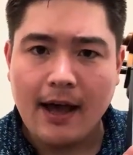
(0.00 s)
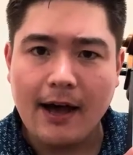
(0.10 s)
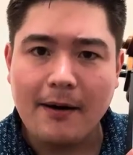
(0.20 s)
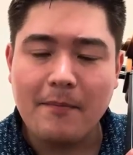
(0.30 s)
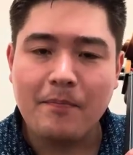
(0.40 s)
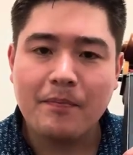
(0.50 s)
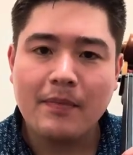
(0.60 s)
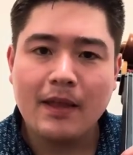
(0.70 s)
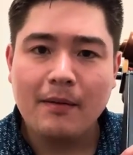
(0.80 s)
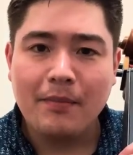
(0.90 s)
Um,
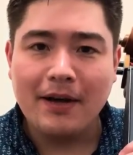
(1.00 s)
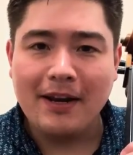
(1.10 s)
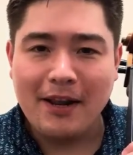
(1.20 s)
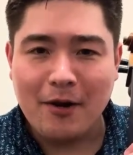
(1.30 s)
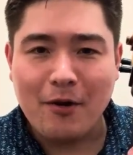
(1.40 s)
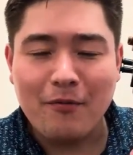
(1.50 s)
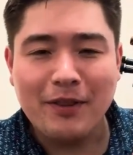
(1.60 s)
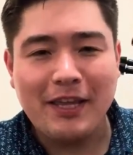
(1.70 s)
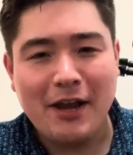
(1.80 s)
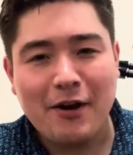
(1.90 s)
but you know, over
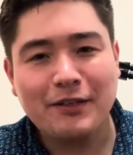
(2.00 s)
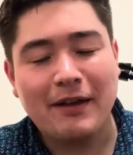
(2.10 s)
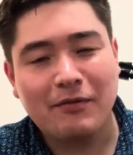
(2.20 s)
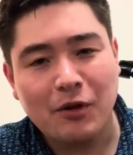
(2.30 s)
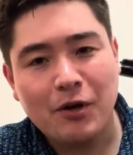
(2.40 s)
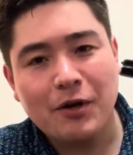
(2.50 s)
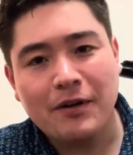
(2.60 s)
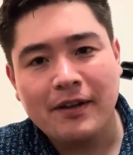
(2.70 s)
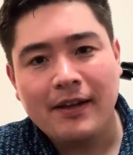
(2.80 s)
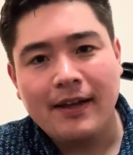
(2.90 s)
the years, I've
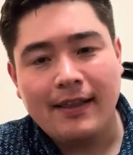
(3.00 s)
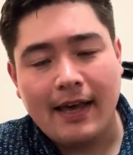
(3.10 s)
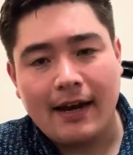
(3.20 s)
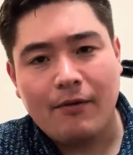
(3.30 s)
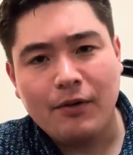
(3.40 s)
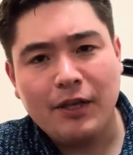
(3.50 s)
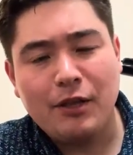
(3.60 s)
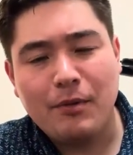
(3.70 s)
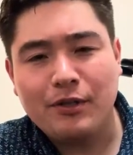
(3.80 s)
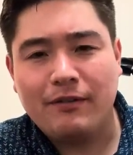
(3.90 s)
learned that uh, really the
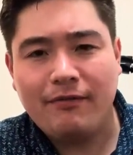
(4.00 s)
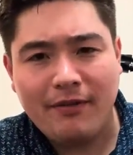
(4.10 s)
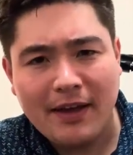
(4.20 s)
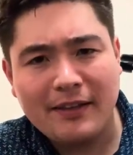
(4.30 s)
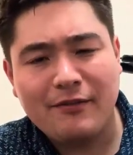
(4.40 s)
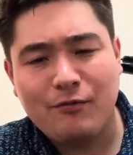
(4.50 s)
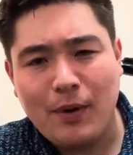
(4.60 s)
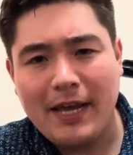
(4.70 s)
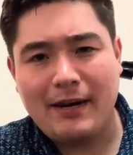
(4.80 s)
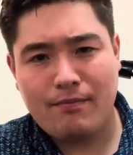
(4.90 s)
most effective
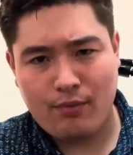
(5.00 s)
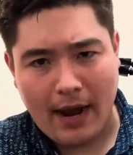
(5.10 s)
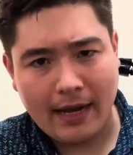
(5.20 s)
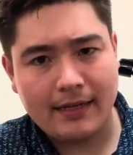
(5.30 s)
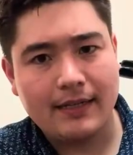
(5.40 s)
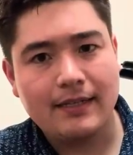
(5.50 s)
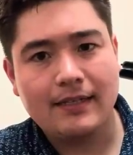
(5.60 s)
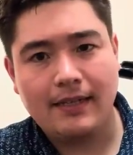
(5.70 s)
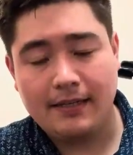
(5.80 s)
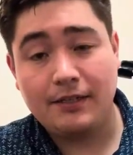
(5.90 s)
way to practice
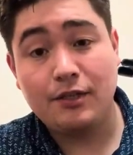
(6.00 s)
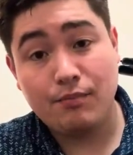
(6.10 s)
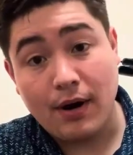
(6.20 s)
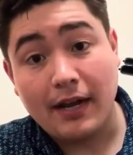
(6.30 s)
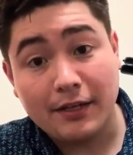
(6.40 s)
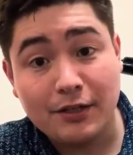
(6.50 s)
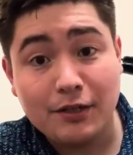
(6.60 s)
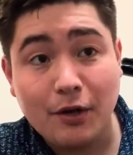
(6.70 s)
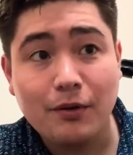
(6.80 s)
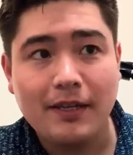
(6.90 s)
is to practice
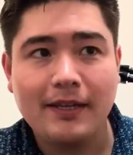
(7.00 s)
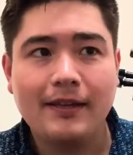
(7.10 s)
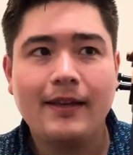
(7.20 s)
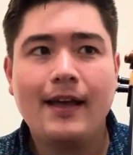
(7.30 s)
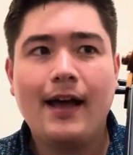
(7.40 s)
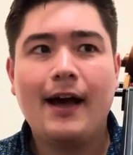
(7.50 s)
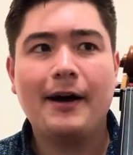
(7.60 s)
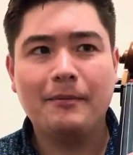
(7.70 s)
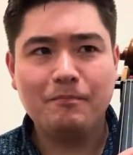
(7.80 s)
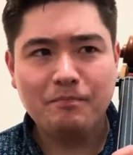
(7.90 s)
slowly.
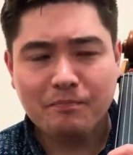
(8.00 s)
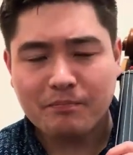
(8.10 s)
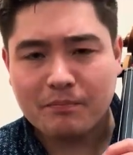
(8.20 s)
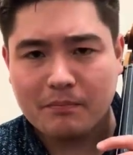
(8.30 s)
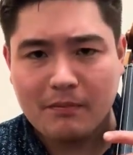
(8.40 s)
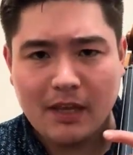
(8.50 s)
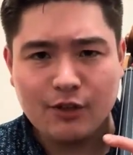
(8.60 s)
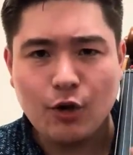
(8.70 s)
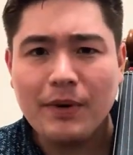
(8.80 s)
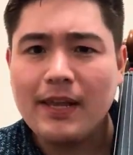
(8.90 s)
Um,
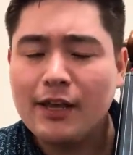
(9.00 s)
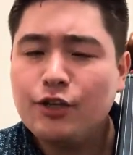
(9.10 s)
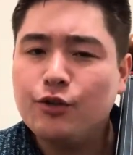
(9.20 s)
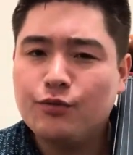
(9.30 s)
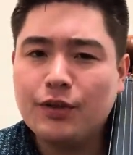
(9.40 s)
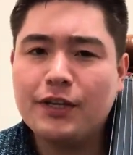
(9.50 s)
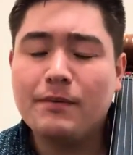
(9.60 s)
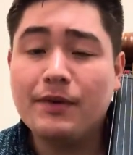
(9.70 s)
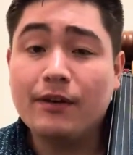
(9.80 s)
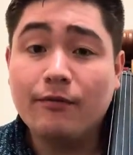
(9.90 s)
so many issues really can
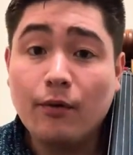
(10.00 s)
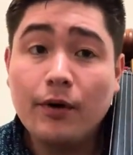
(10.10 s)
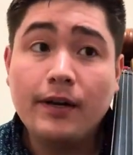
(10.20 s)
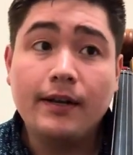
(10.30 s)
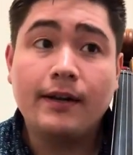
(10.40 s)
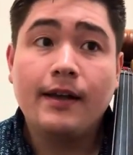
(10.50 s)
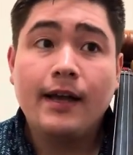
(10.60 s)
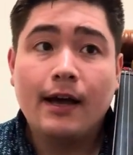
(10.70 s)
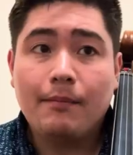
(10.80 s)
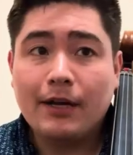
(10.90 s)
be avoided
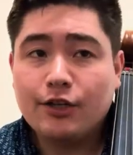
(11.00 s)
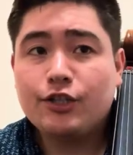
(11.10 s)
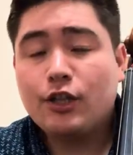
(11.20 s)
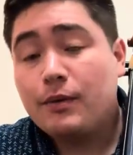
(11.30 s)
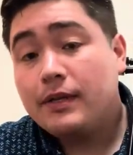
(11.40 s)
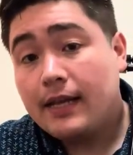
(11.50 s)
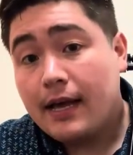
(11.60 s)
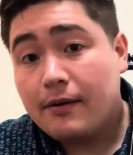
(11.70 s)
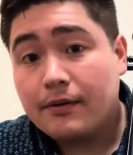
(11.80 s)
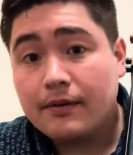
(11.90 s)
by just slowing
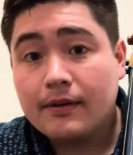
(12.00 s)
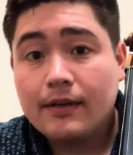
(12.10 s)
down.